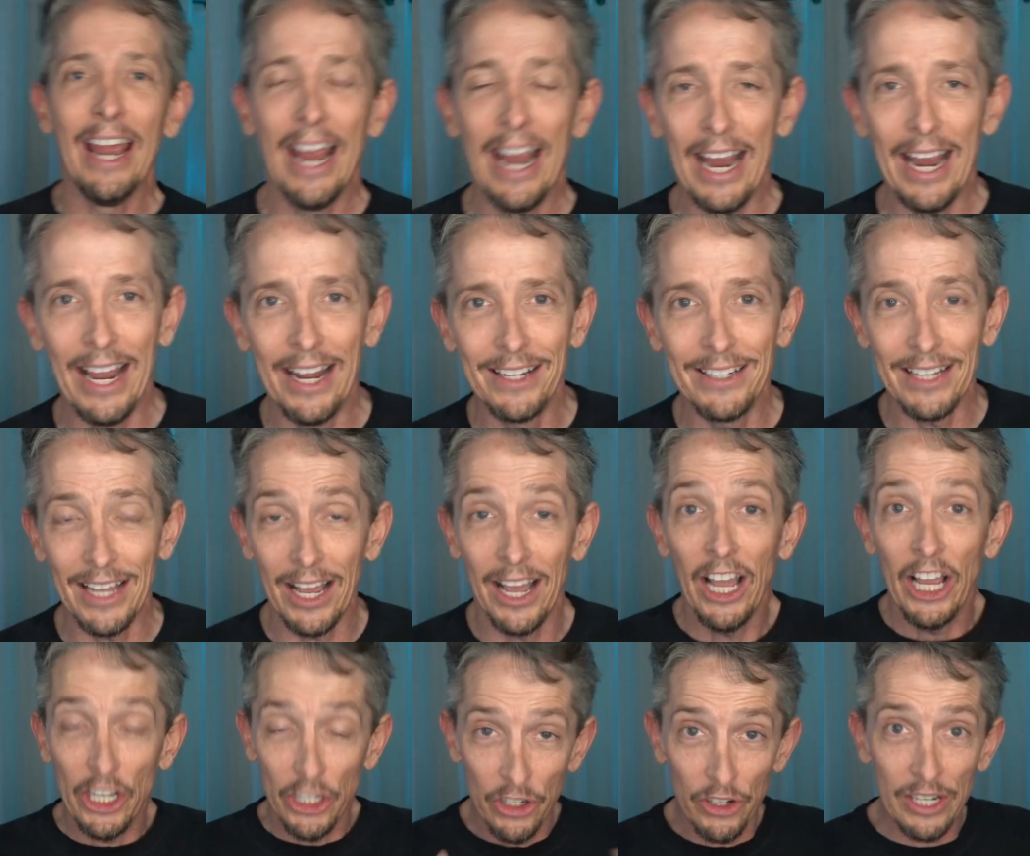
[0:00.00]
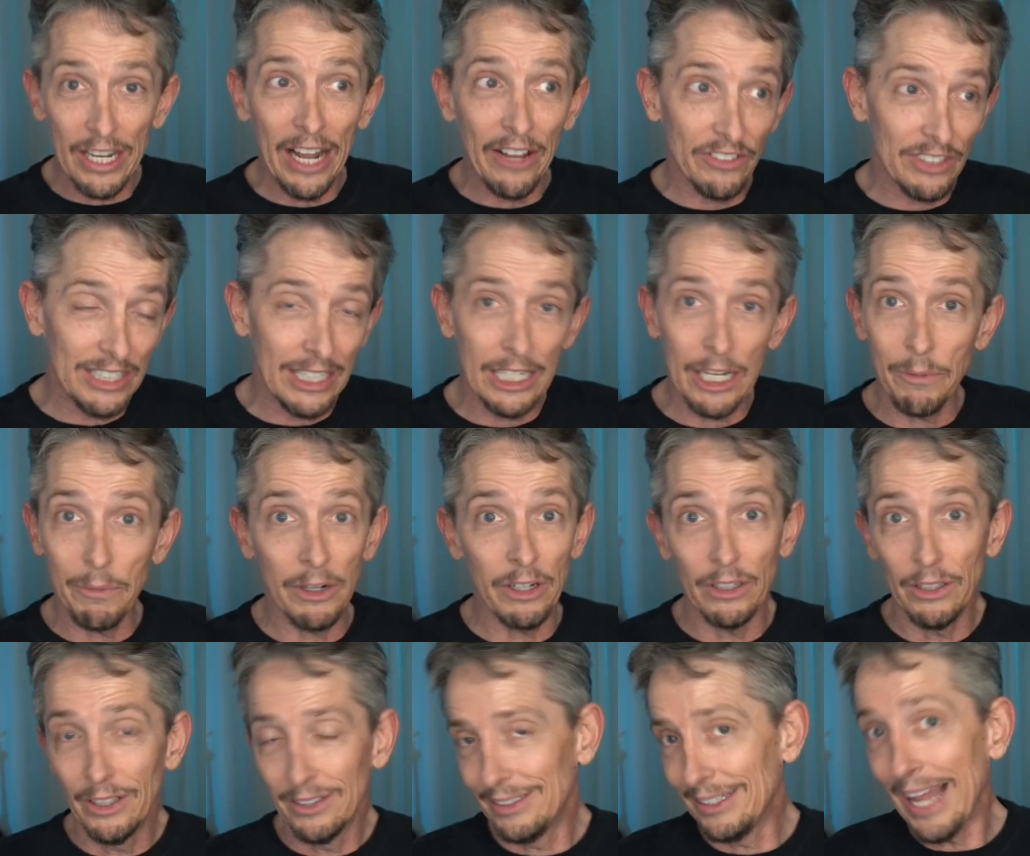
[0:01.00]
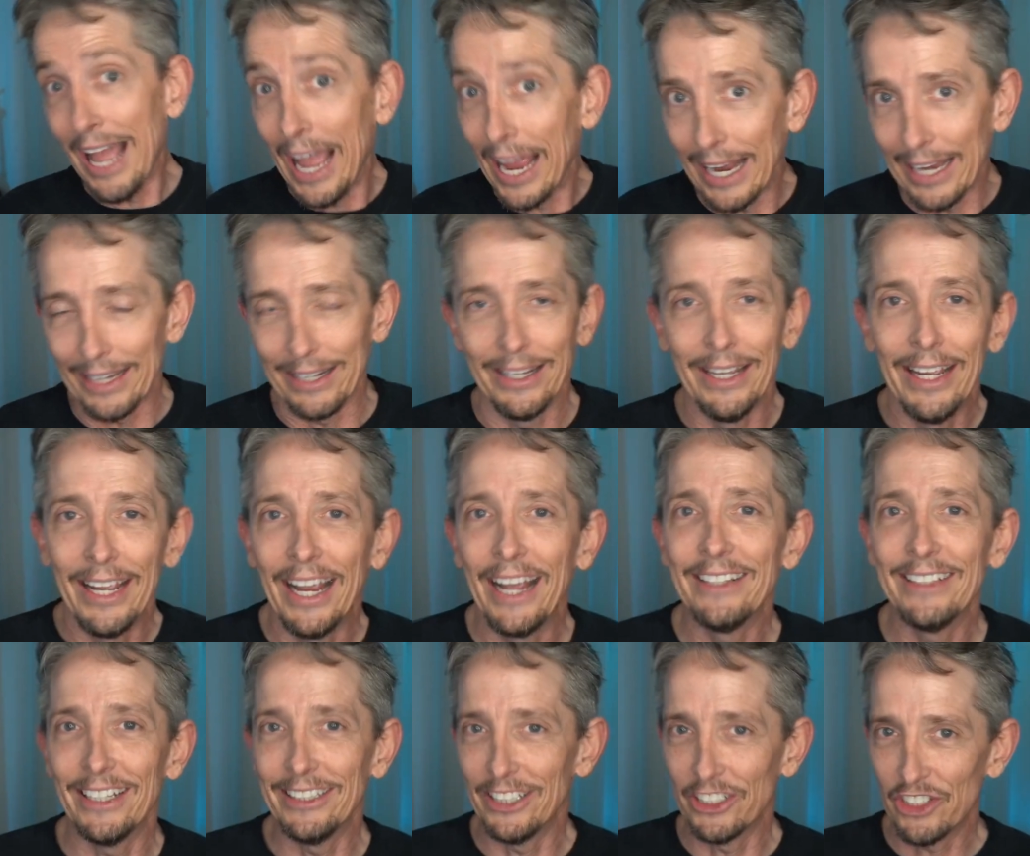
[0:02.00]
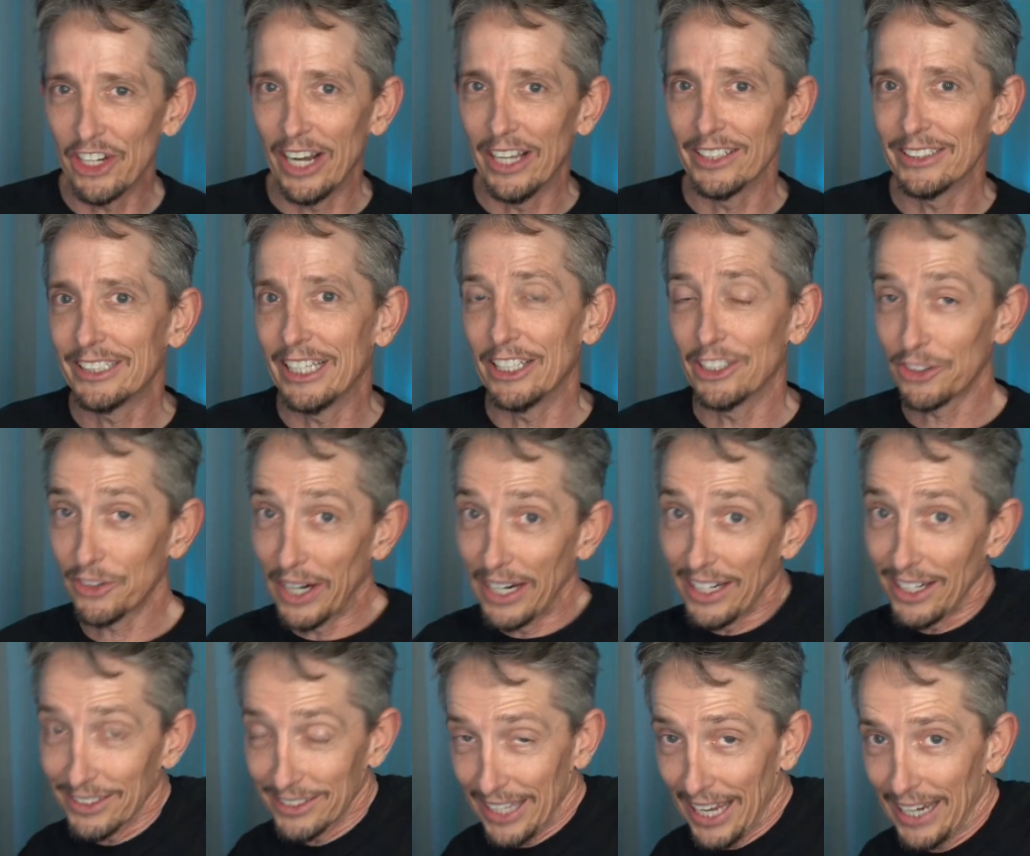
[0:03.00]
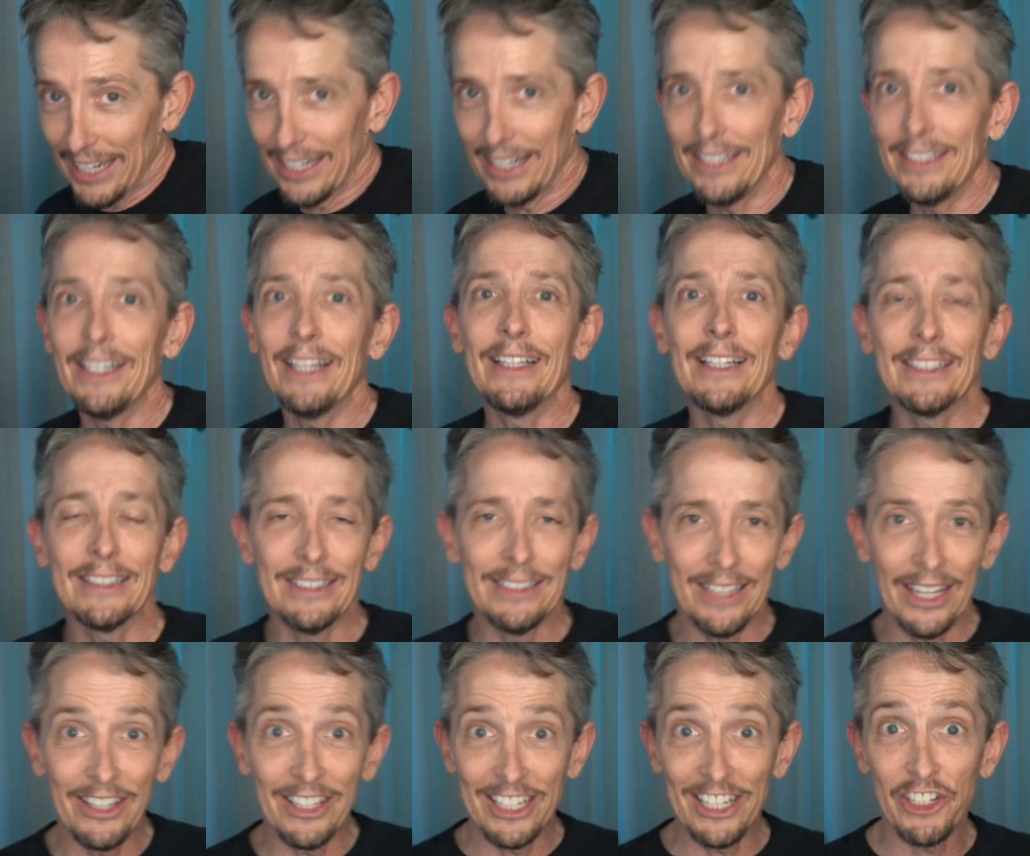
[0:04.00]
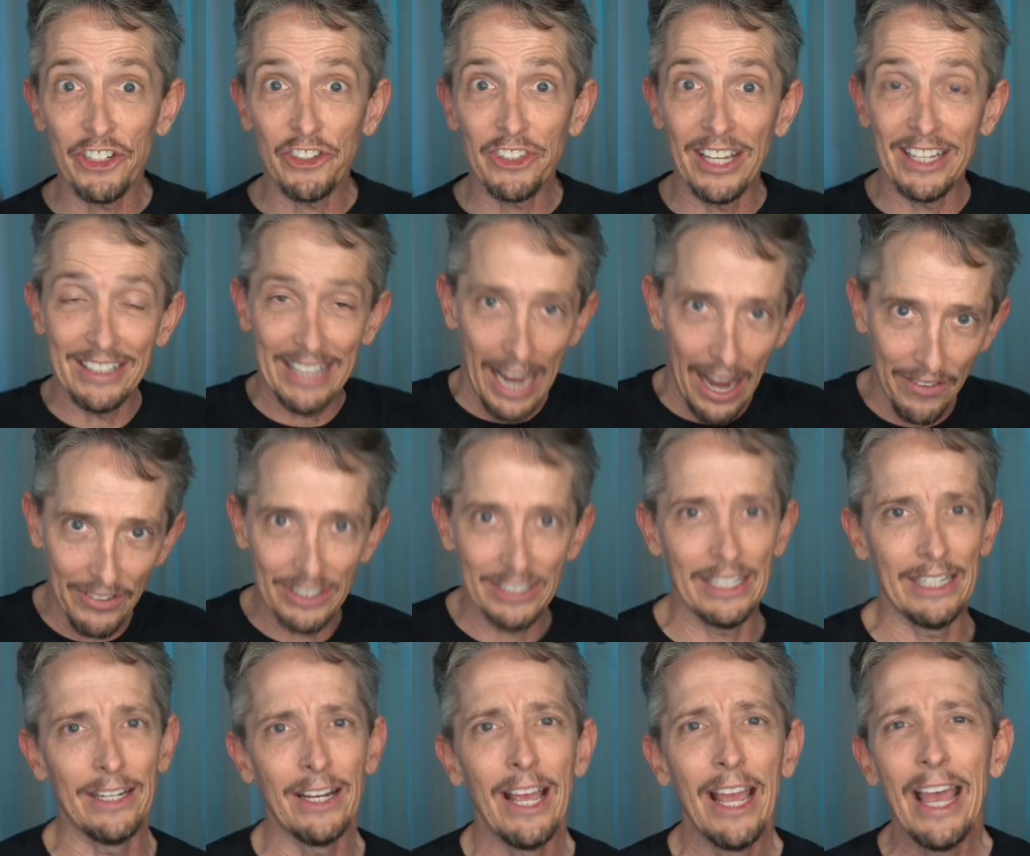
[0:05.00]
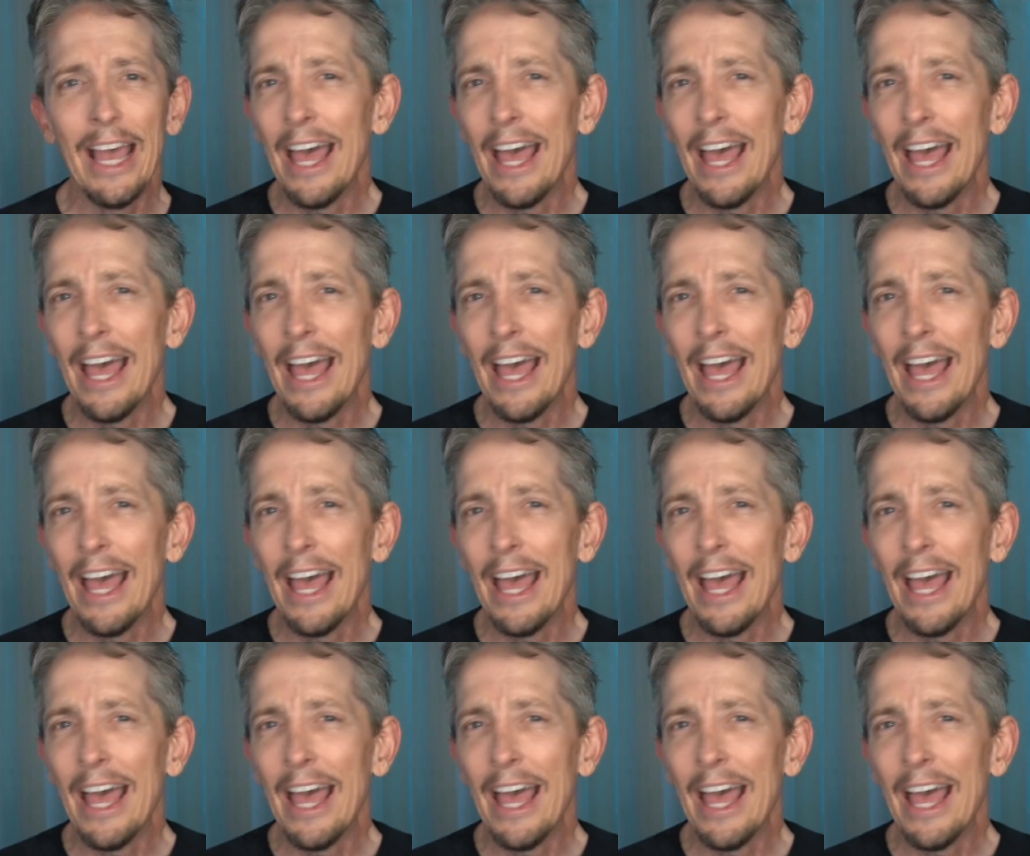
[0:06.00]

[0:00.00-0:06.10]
And uh, you can have seat number nine. And then the child says, Great, I'll take it. And the, and the teacher says, Have a seat.